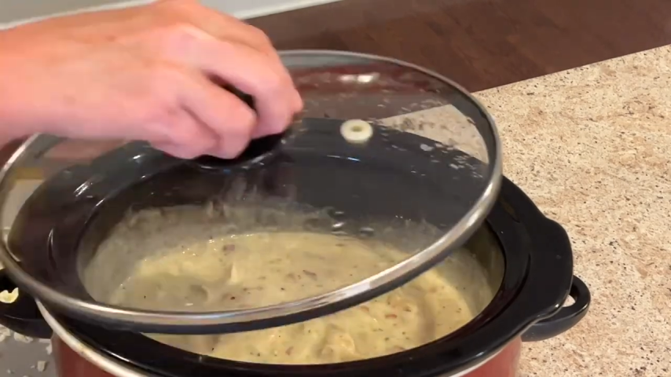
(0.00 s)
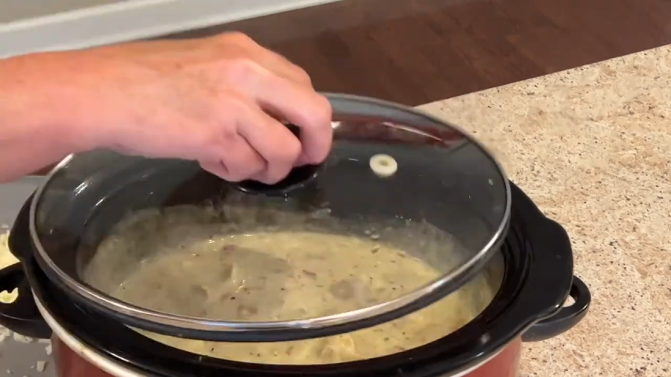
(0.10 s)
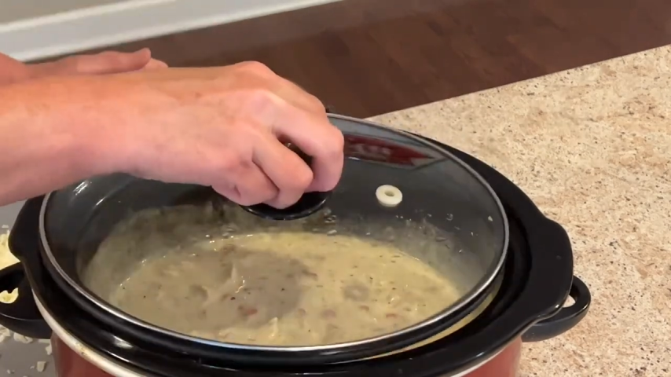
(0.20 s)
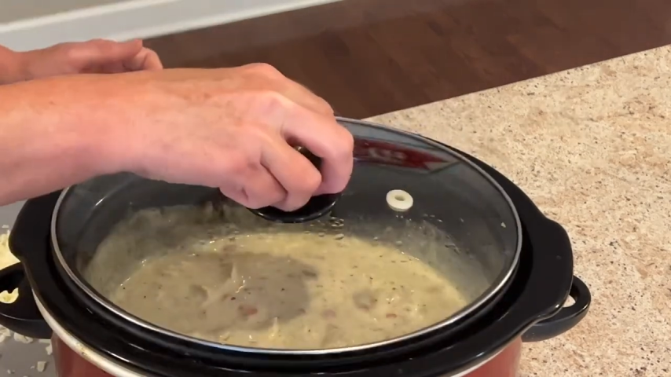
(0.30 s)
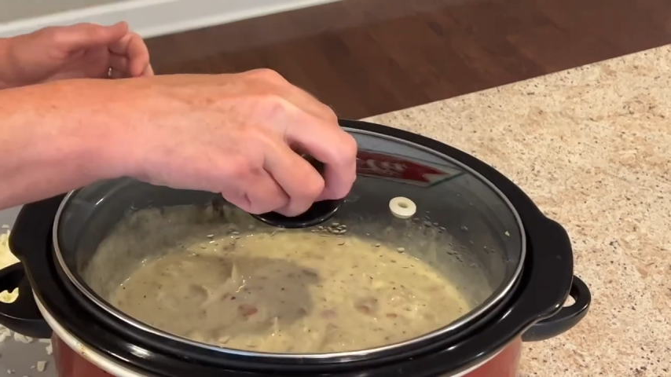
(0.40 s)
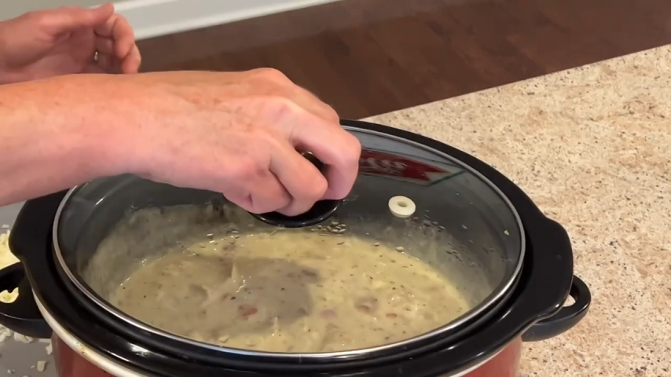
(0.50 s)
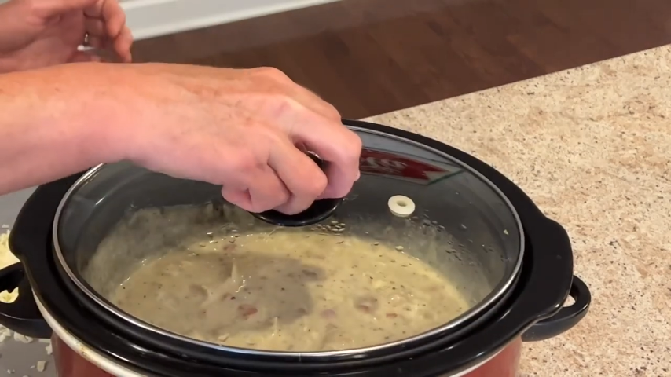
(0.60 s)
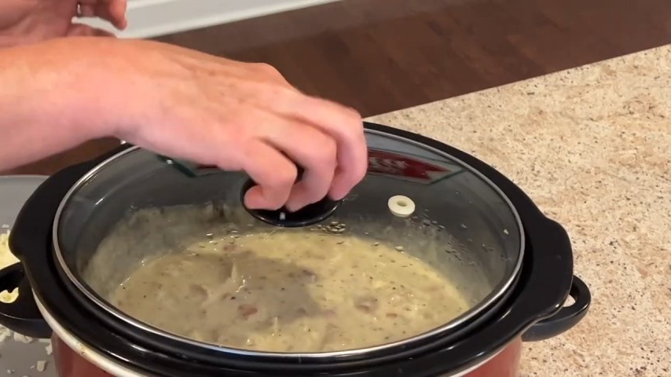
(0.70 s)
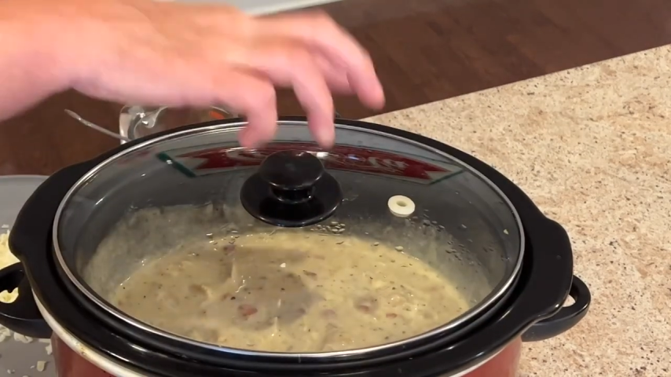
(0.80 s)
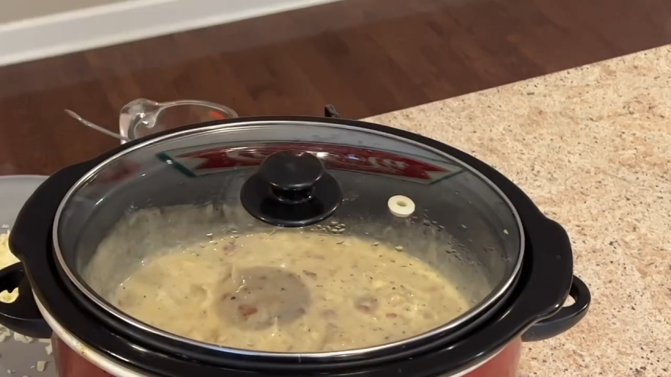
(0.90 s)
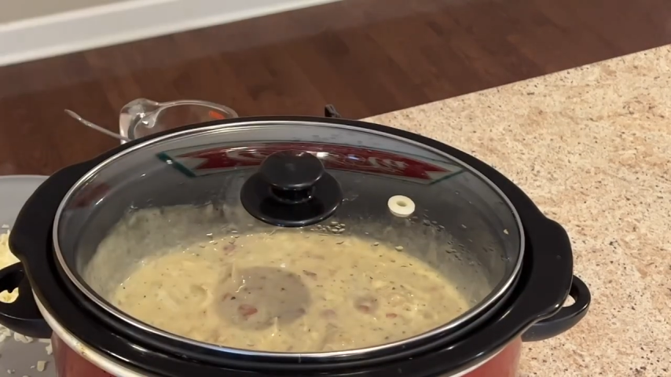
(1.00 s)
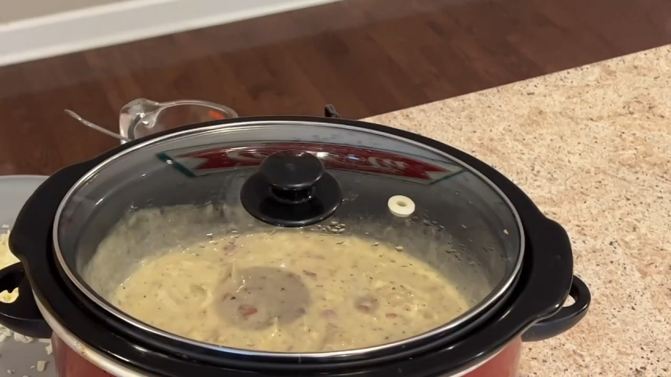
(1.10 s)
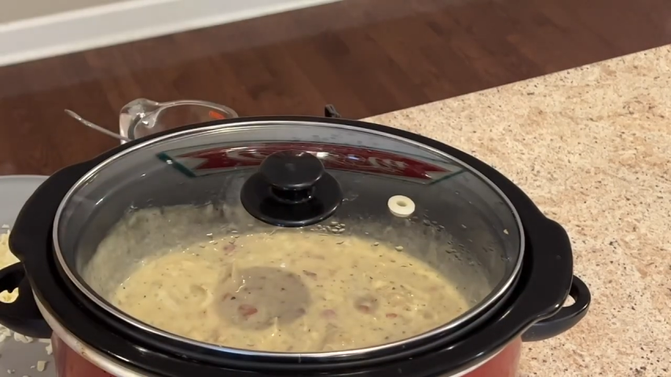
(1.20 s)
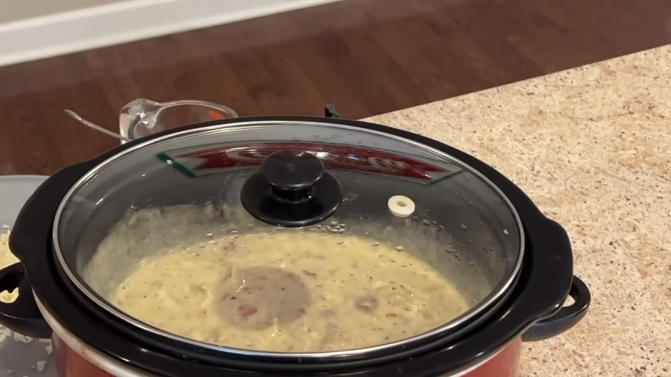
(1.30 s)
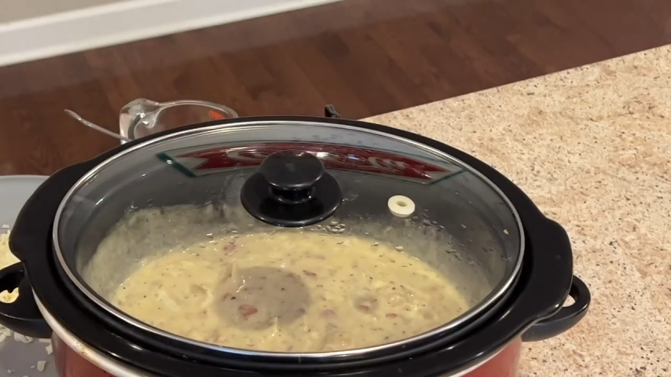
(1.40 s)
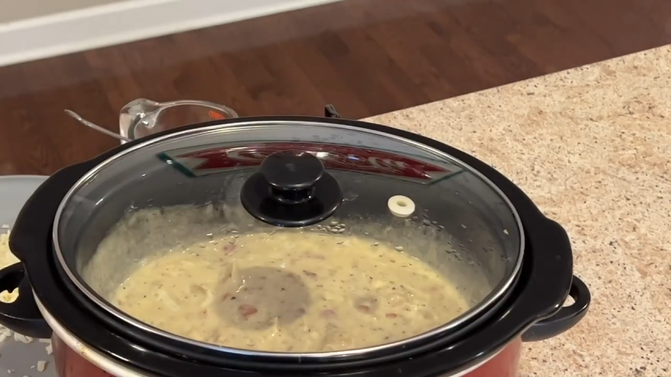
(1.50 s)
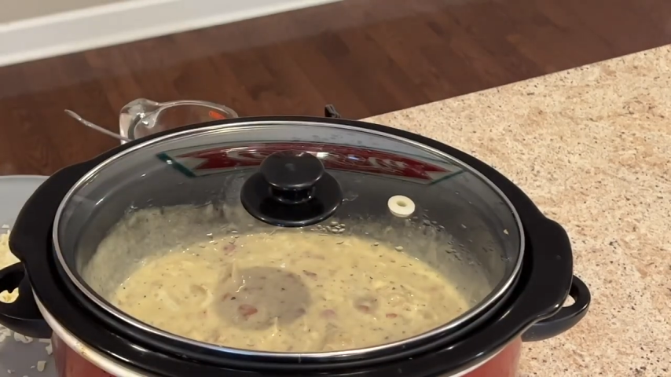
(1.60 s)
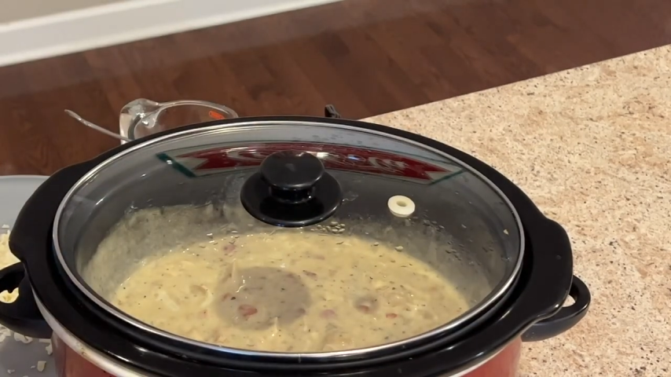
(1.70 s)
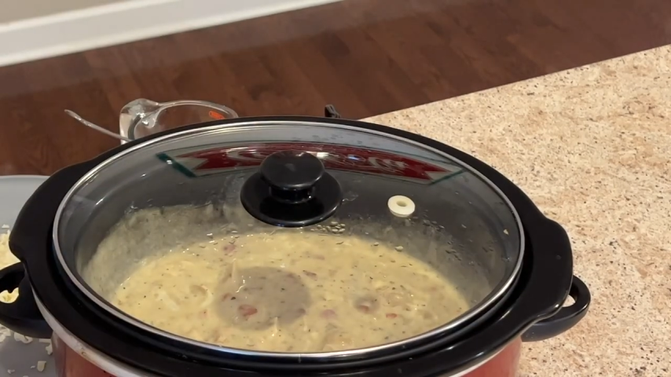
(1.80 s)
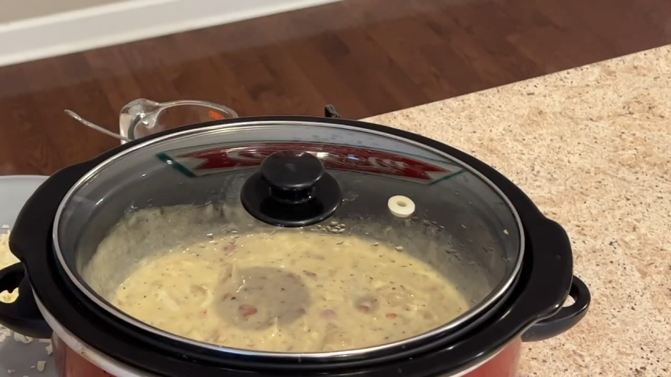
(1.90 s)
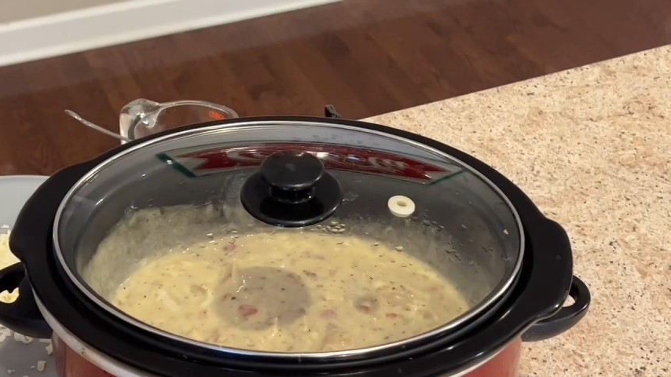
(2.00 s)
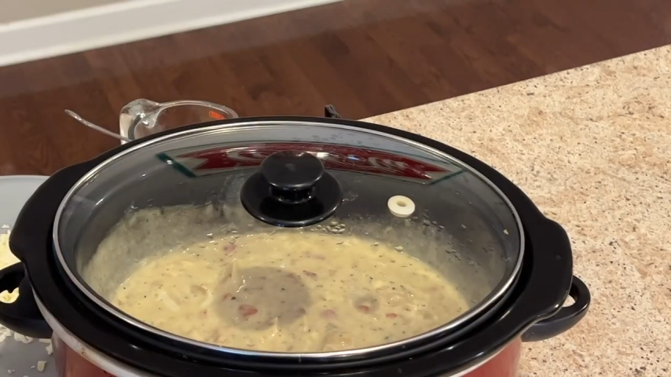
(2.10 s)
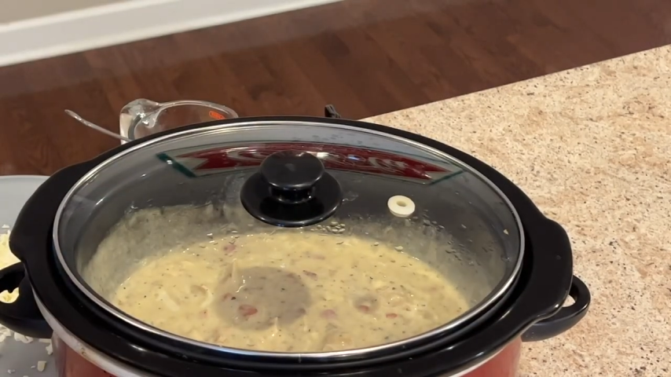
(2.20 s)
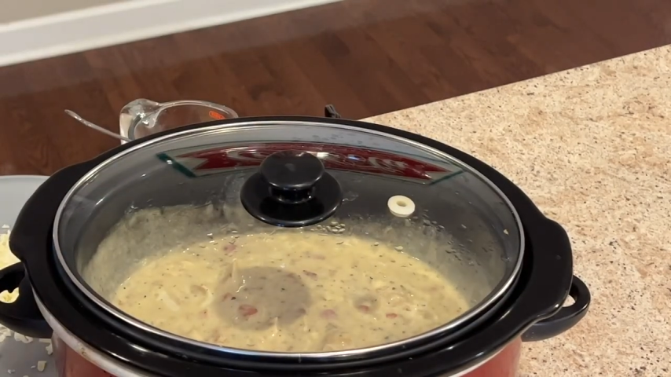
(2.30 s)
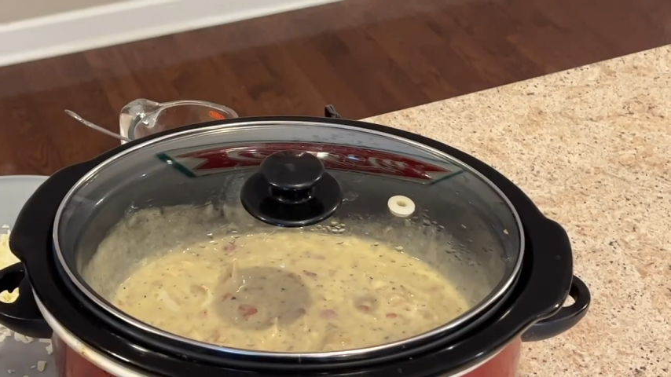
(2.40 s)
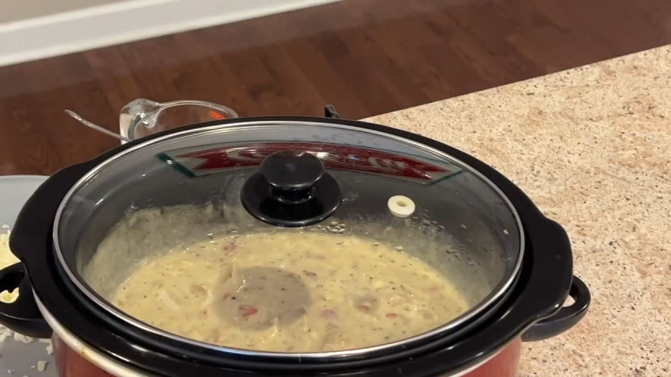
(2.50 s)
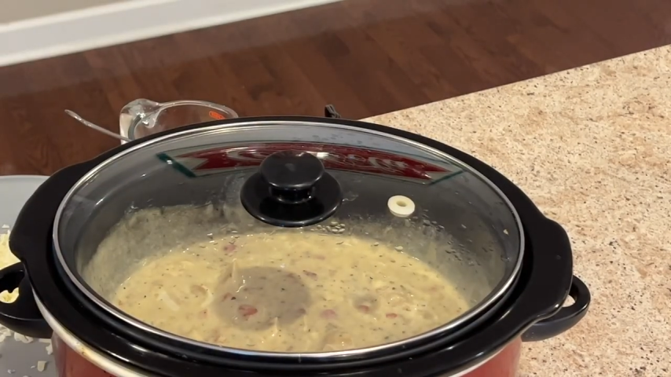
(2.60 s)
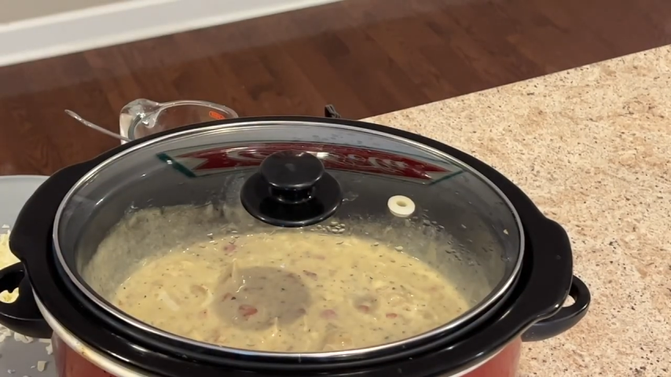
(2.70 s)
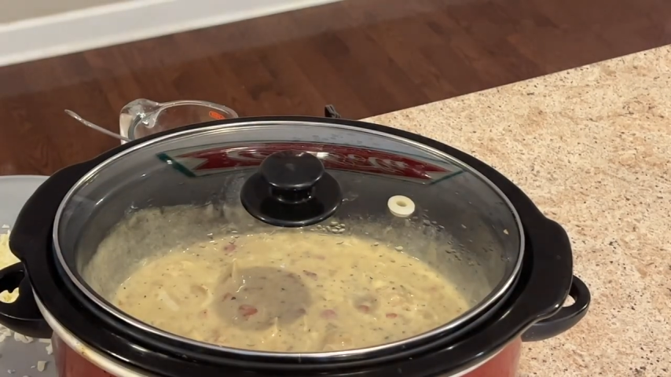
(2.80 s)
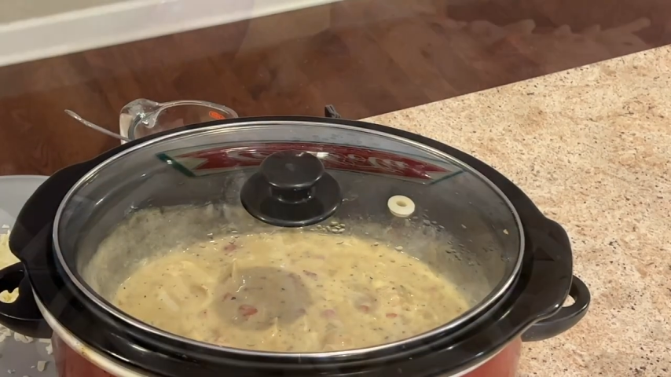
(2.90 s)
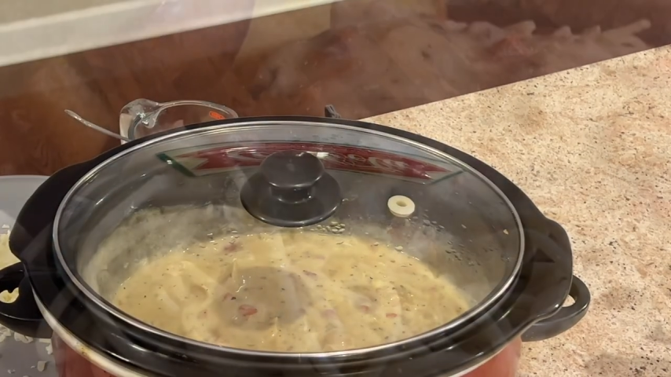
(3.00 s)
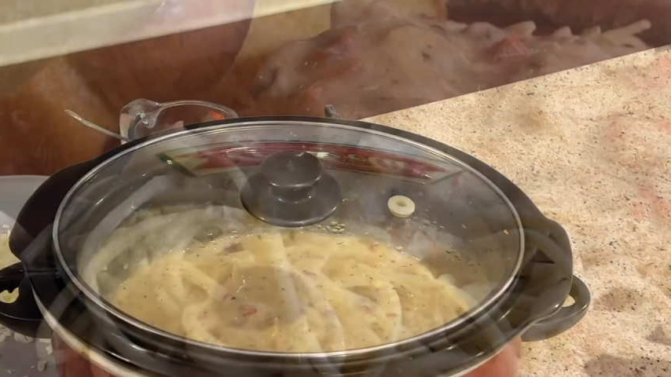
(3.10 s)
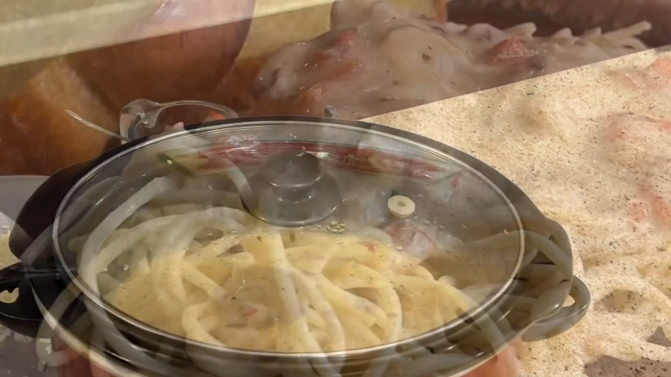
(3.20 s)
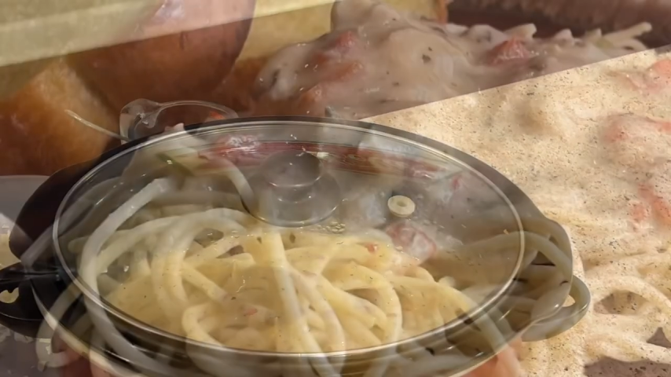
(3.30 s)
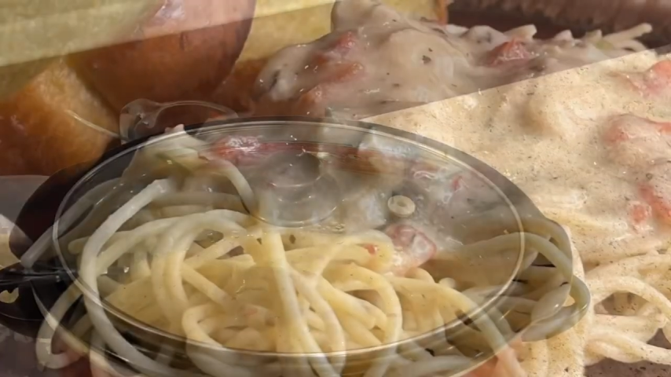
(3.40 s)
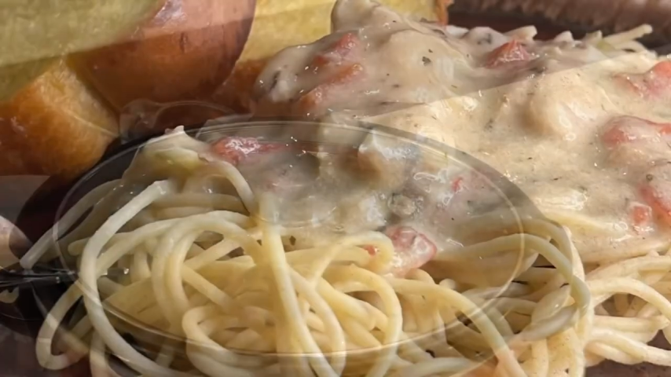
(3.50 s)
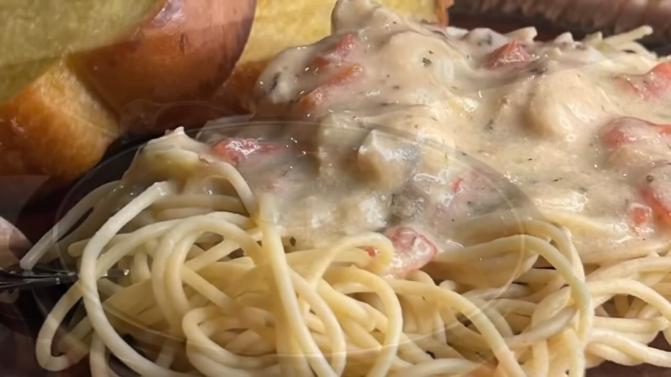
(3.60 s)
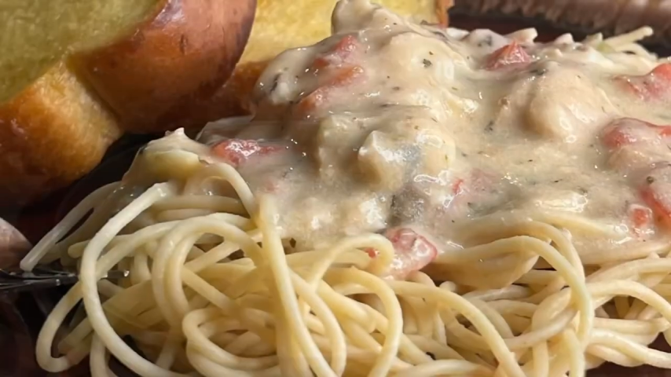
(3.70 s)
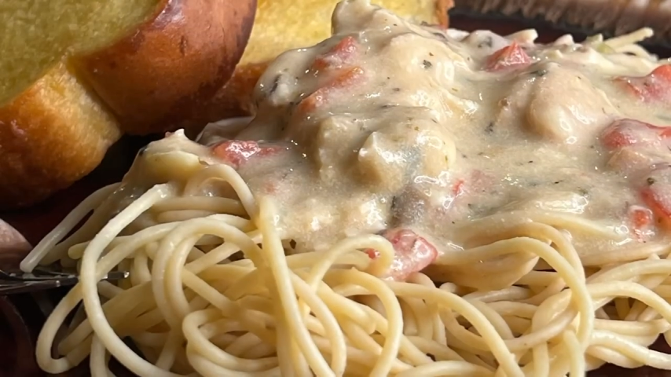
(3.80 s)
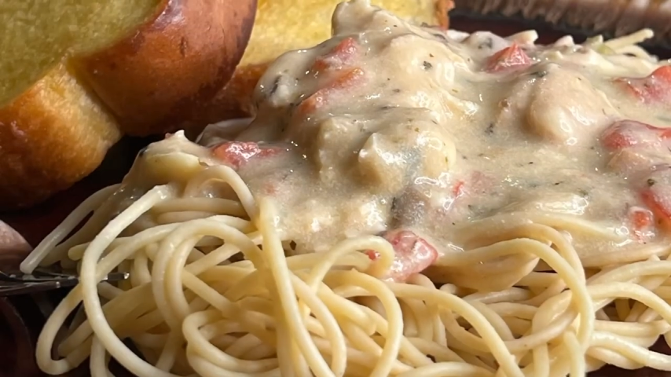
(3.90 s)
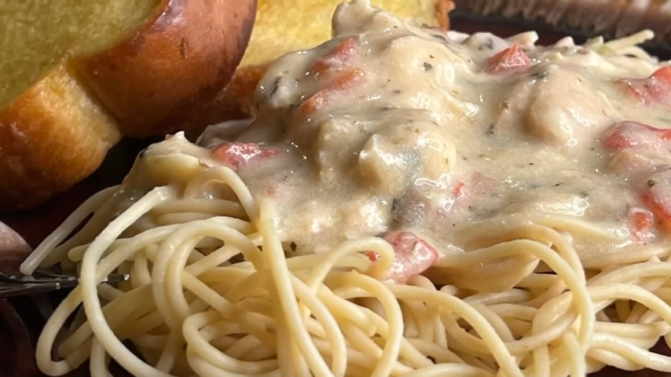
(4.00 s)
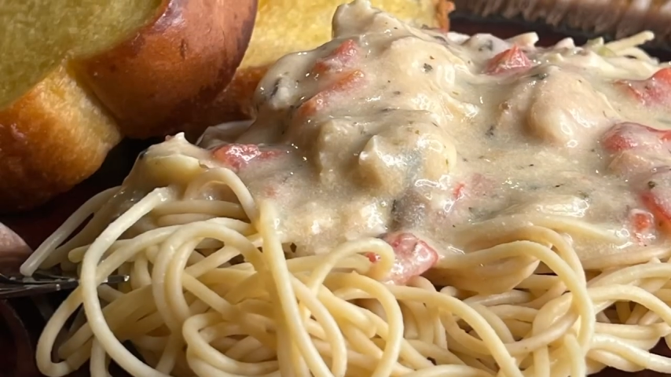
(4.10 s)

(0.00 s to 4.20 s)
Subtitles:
Nobody's mouth can be seen.